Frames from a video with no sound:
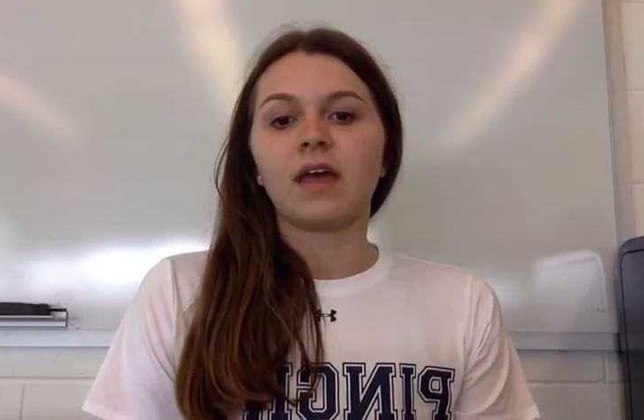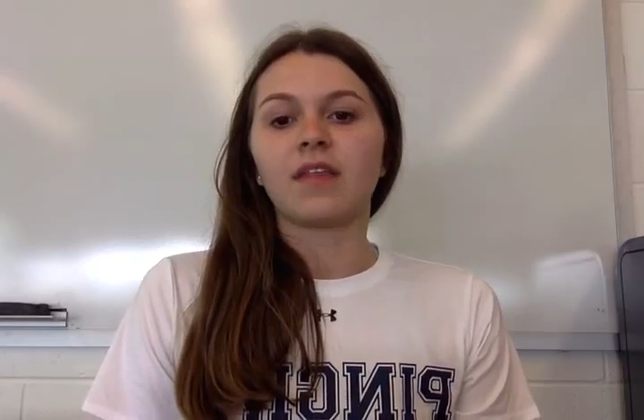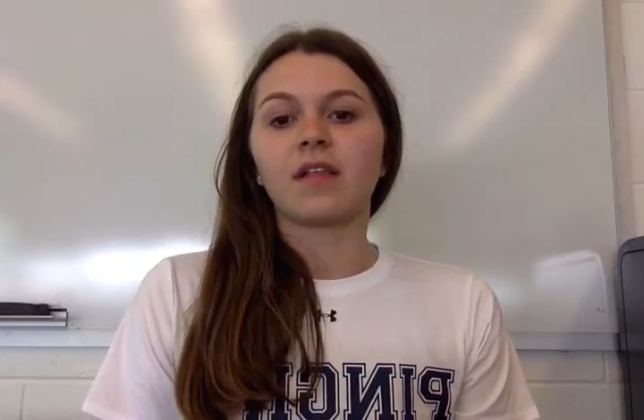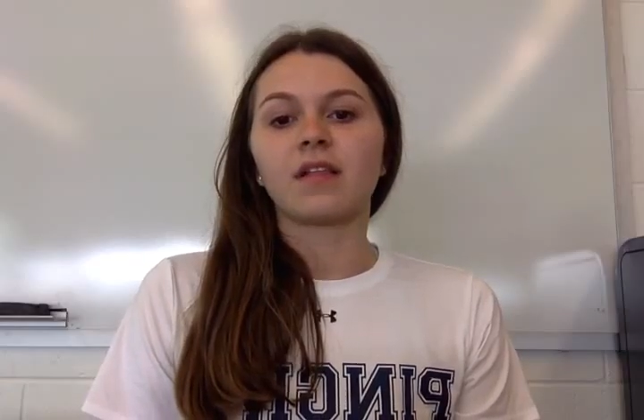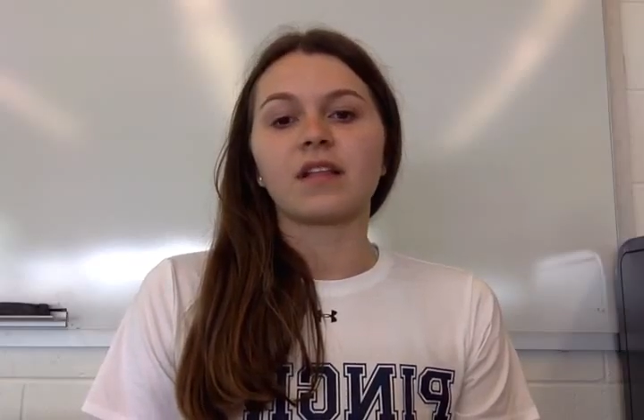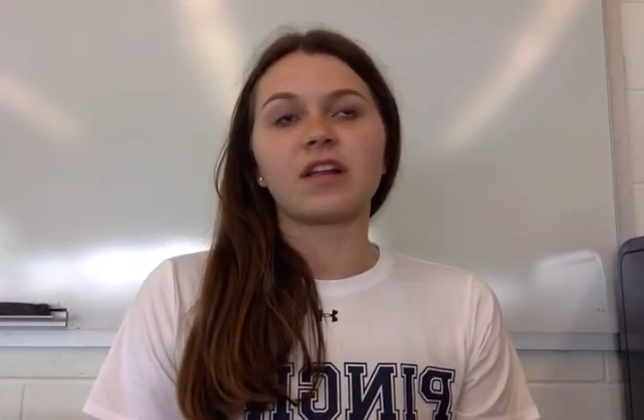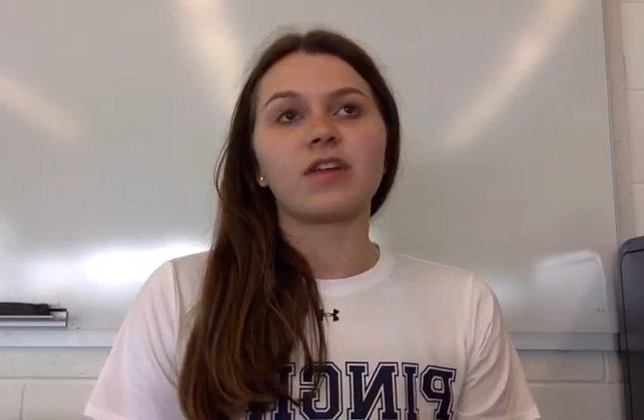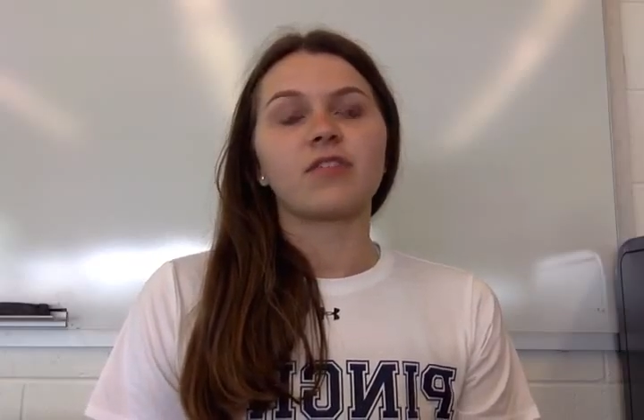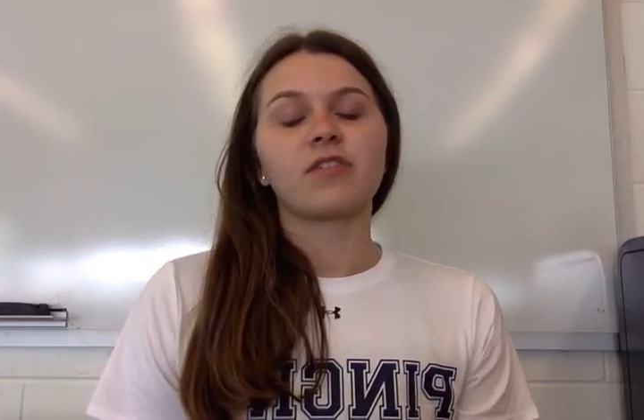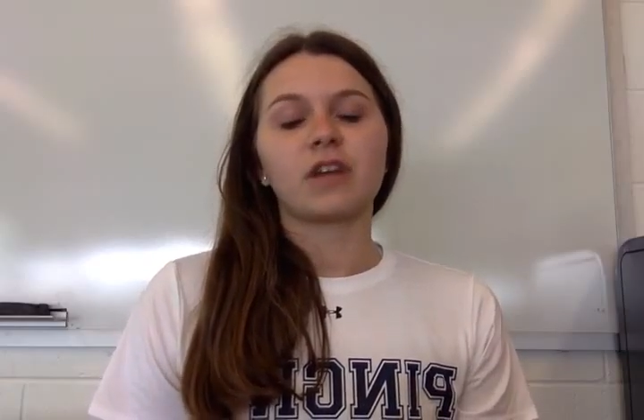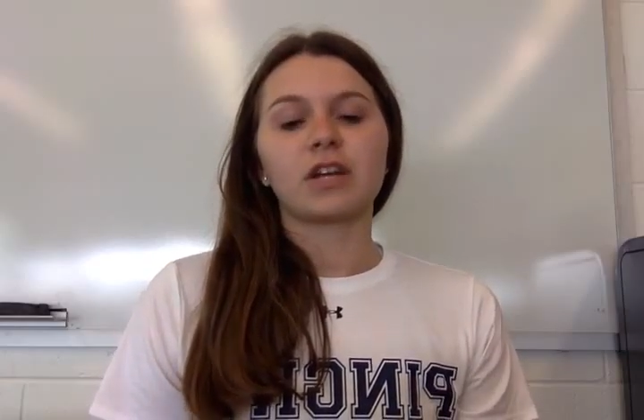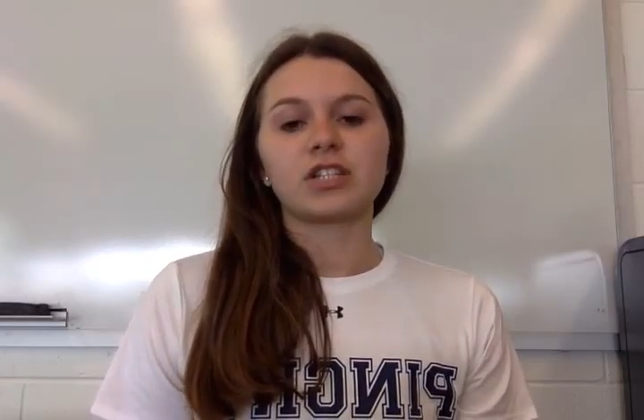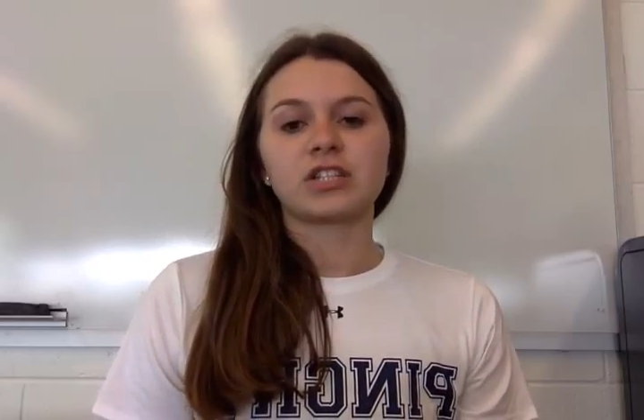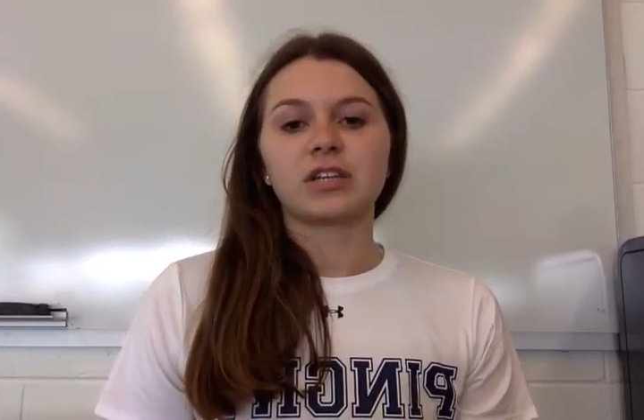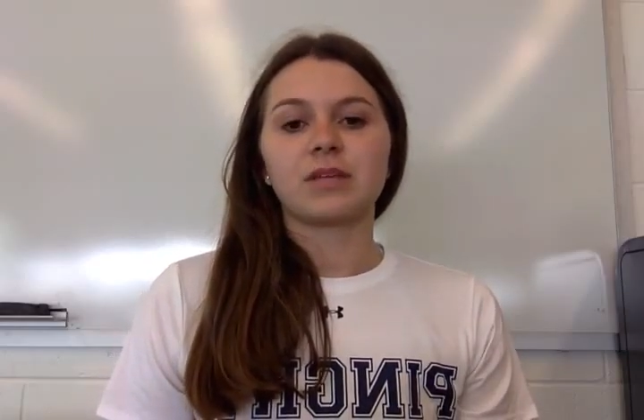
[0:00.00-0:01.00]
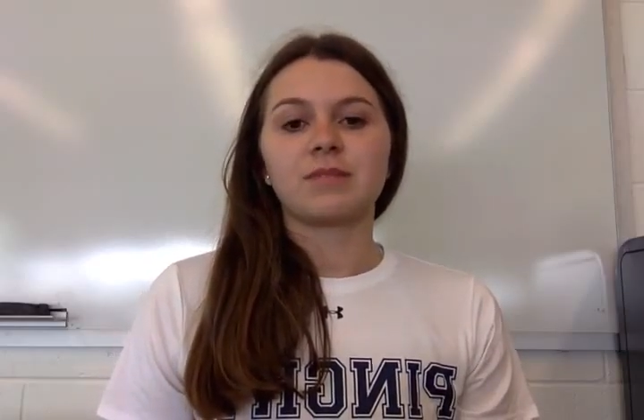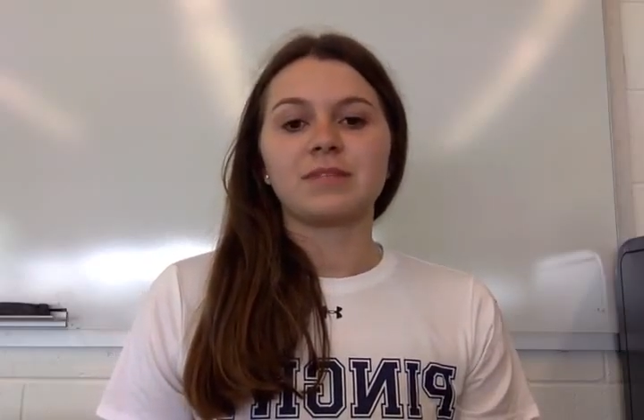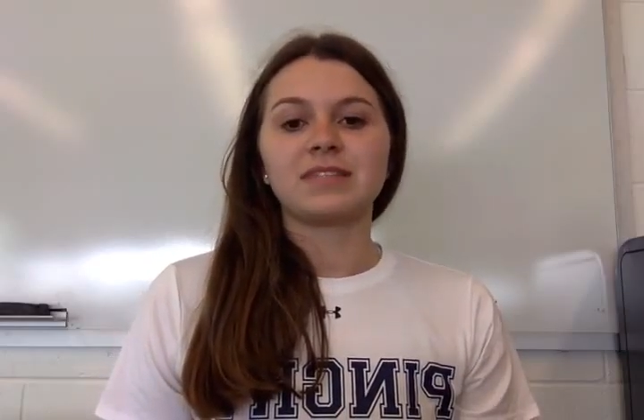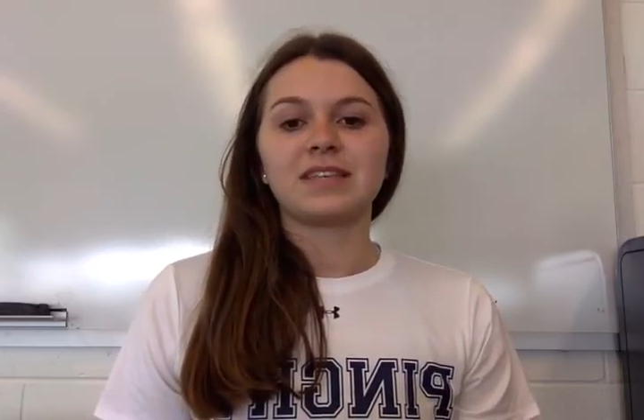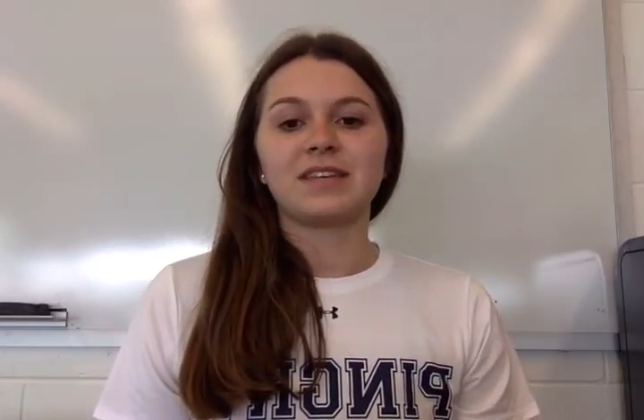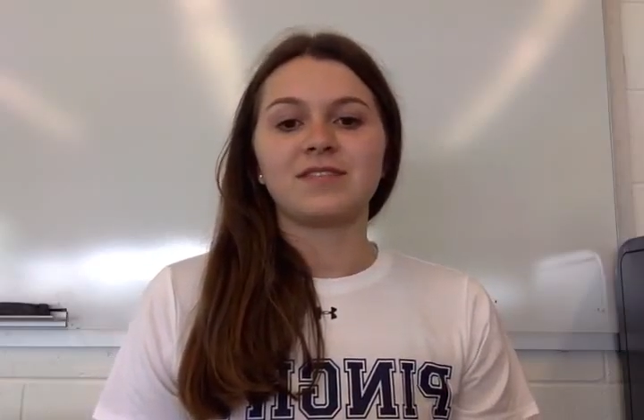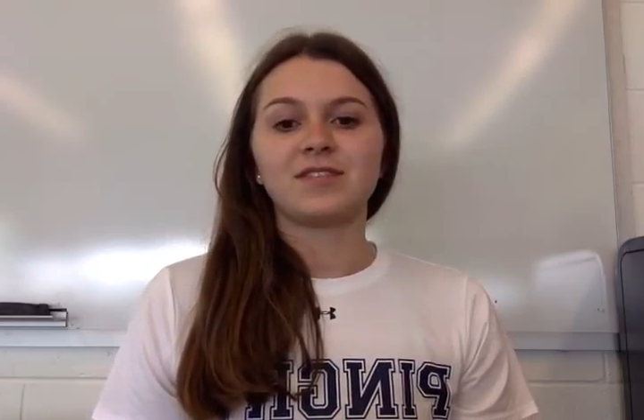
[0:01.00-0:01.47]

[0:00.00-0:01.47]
The linear regression can be saved